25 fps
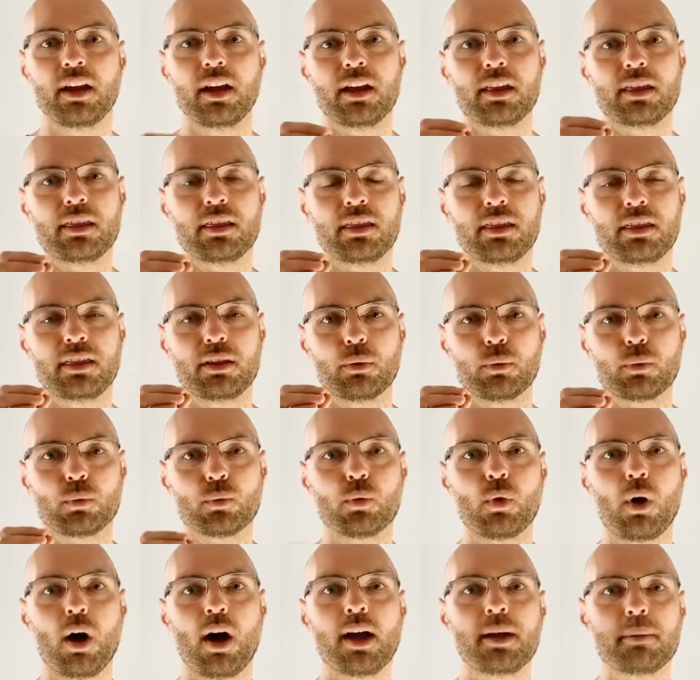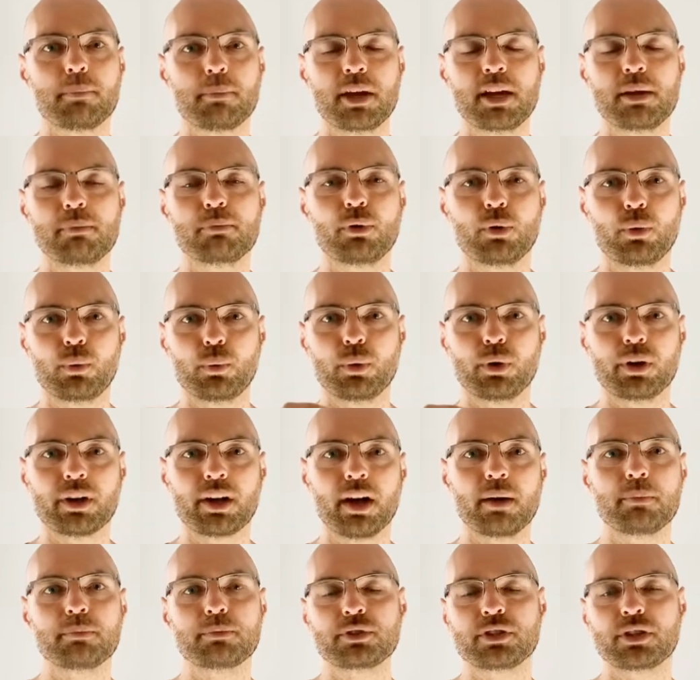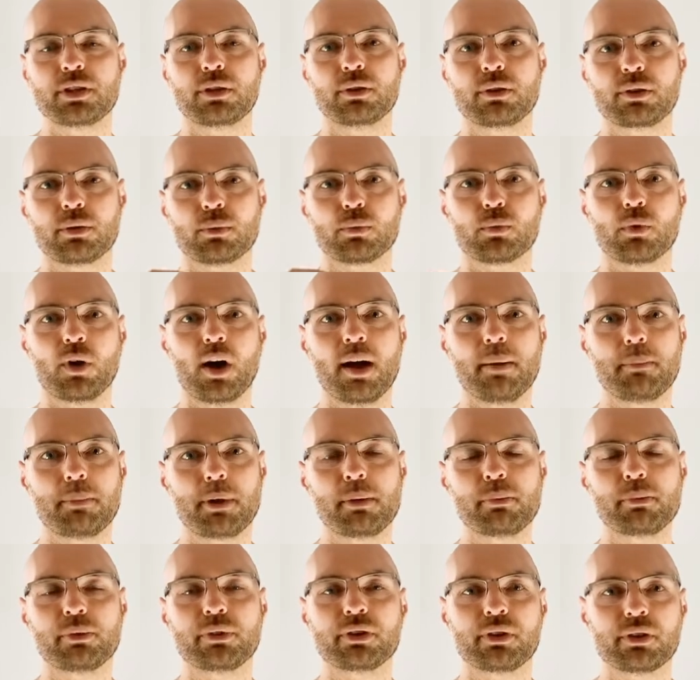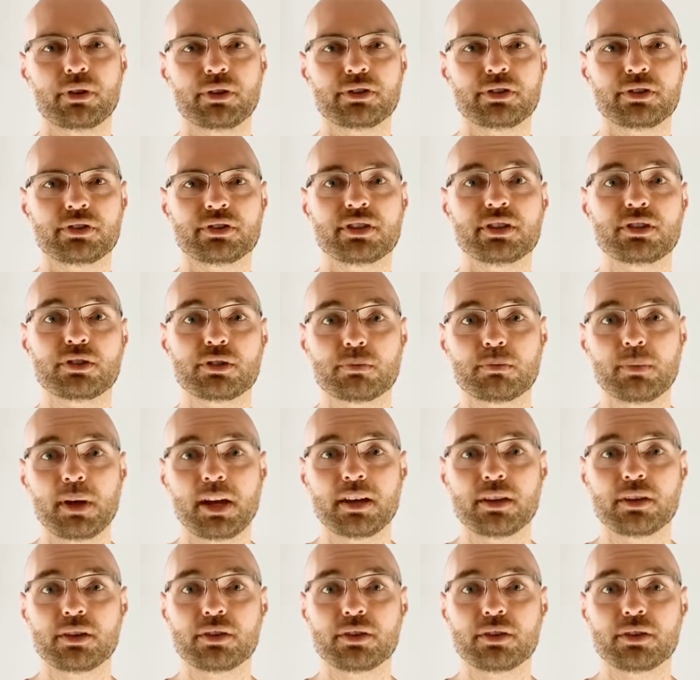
The right people will come to you, the right people that are decision makers,